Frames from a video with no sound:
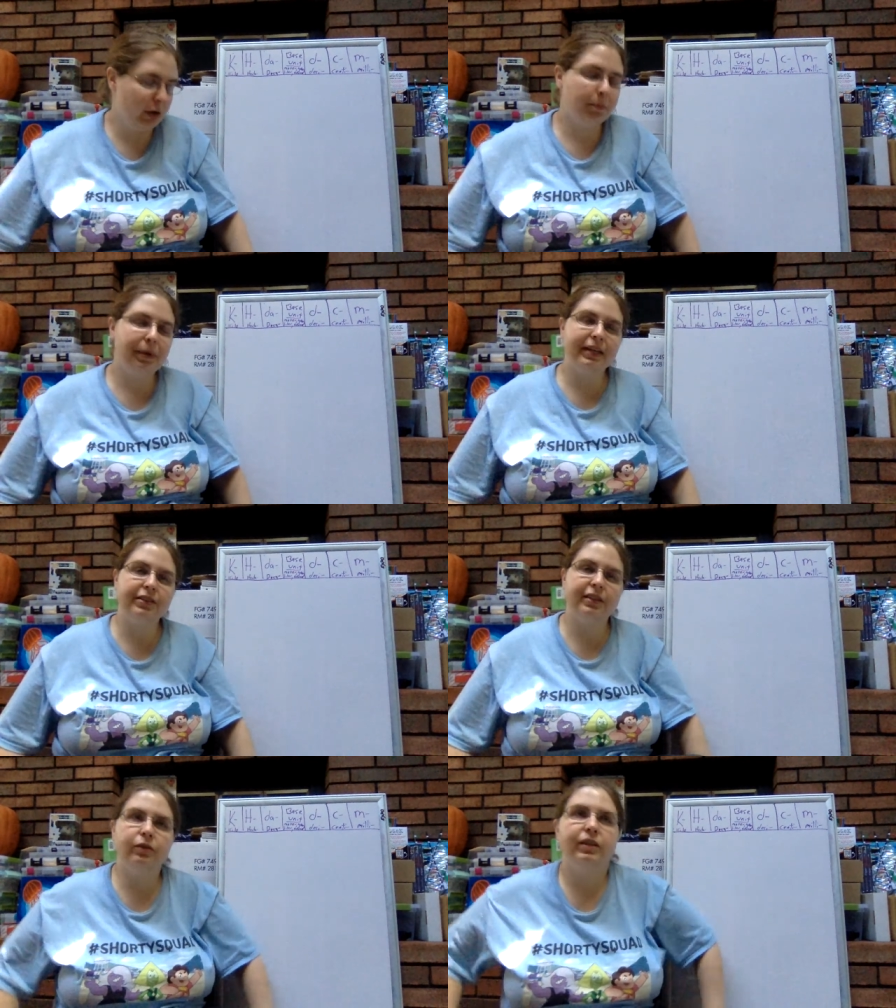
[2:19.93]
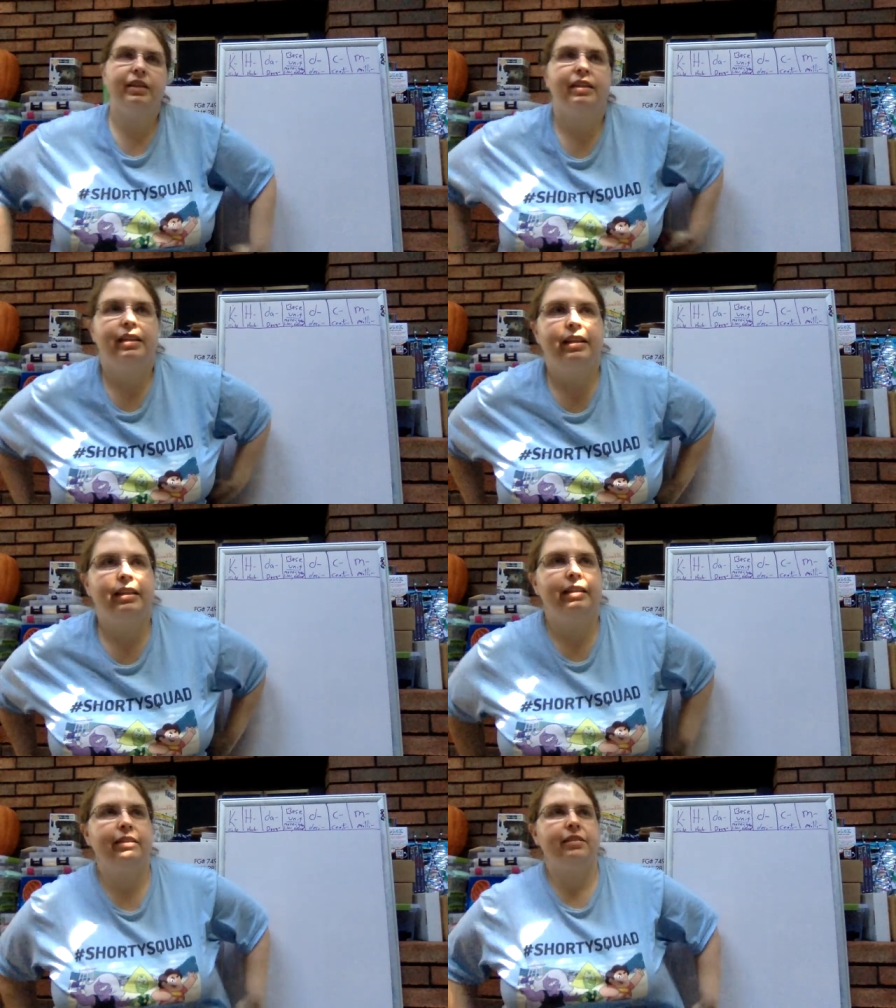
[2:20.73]
Now, a base unit
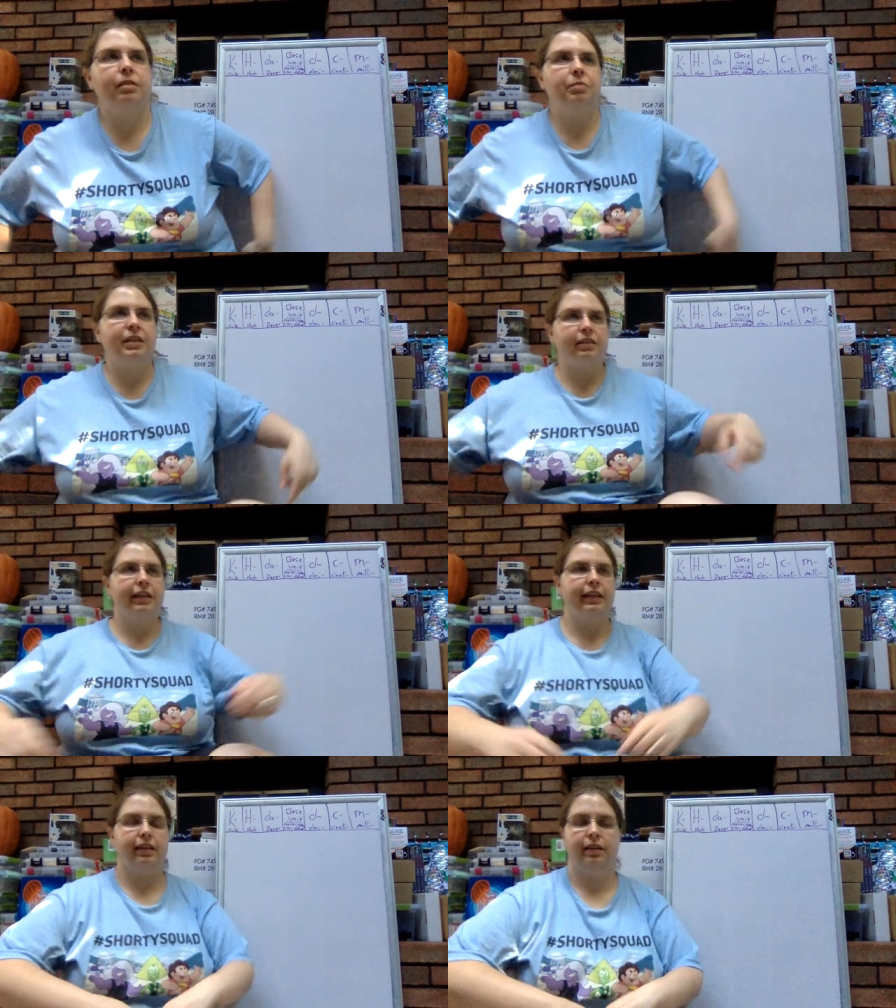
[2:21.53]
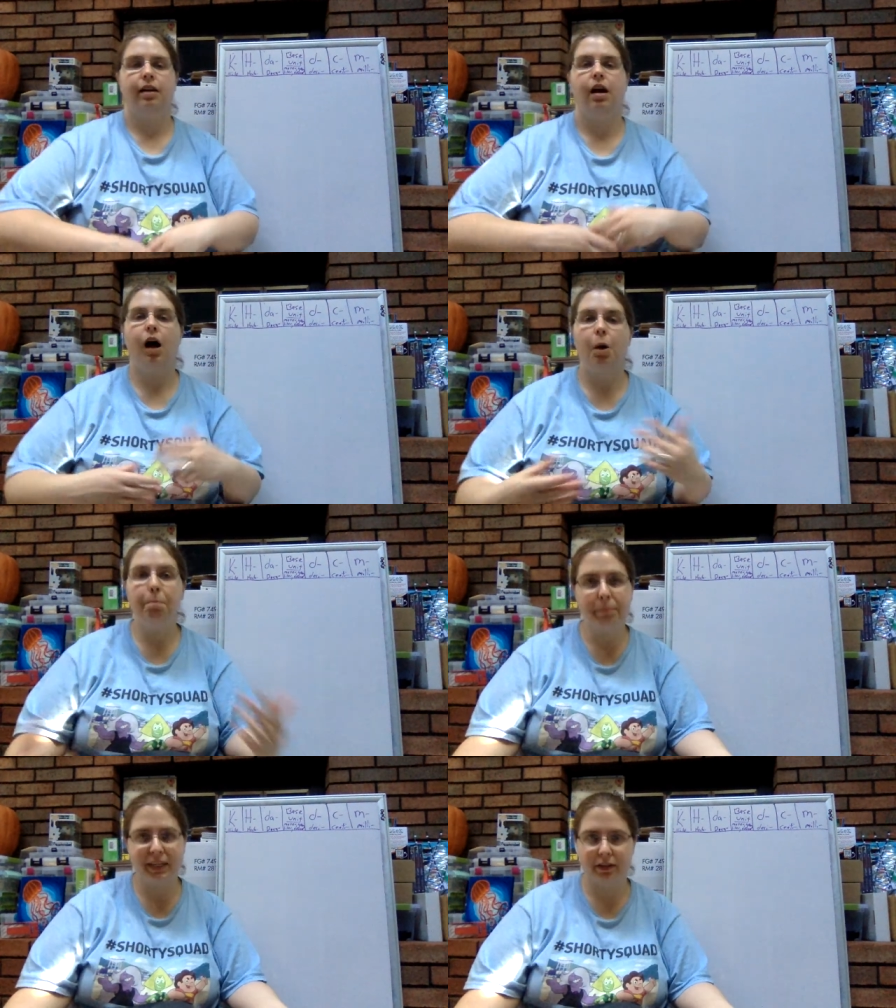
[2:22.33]
is something like a
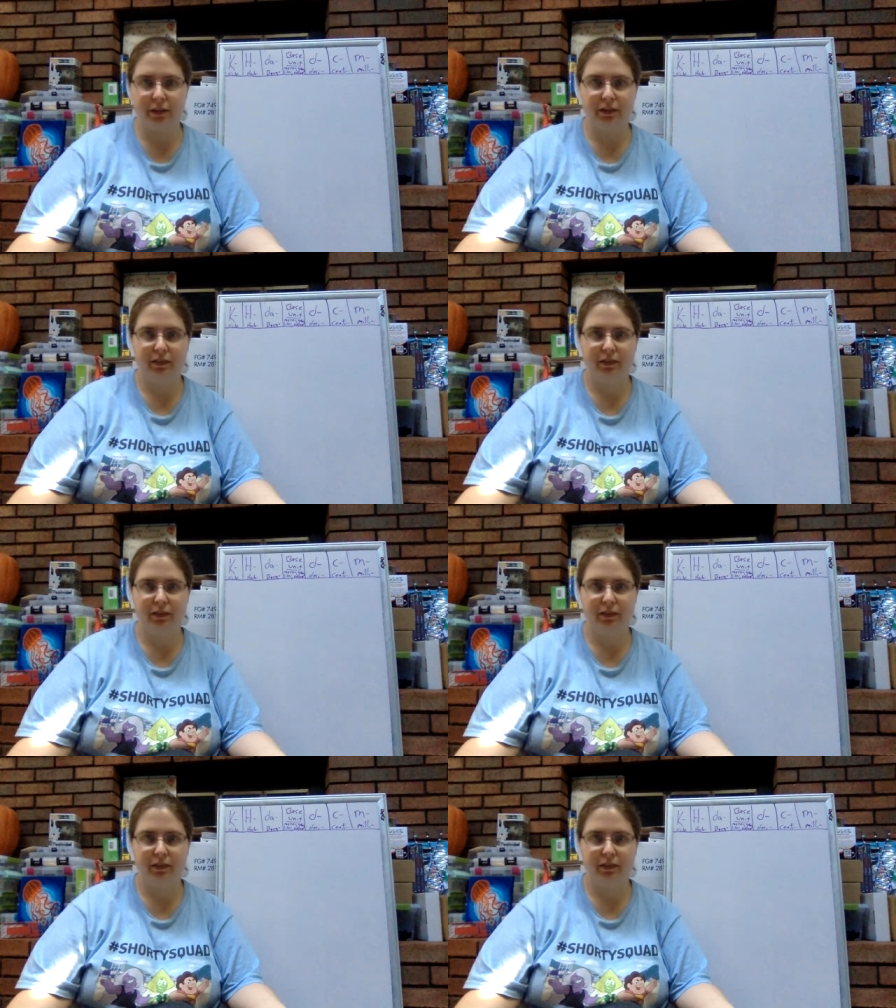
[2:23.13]
meter,